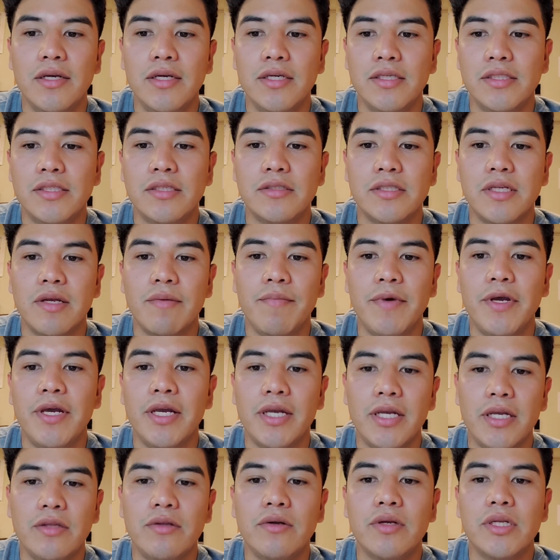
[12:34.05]
so i was like bet
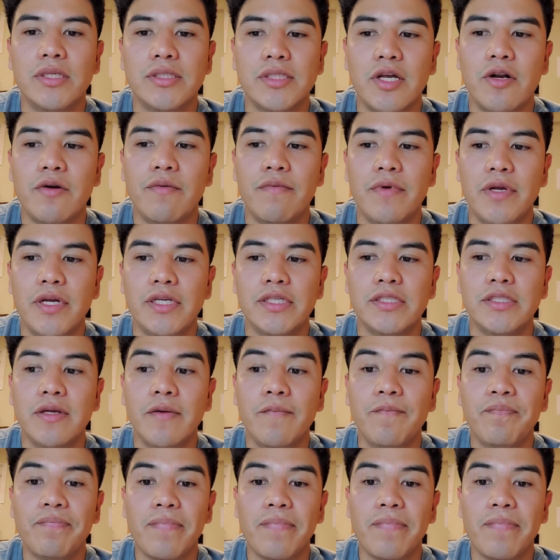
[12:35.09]
he took inside of base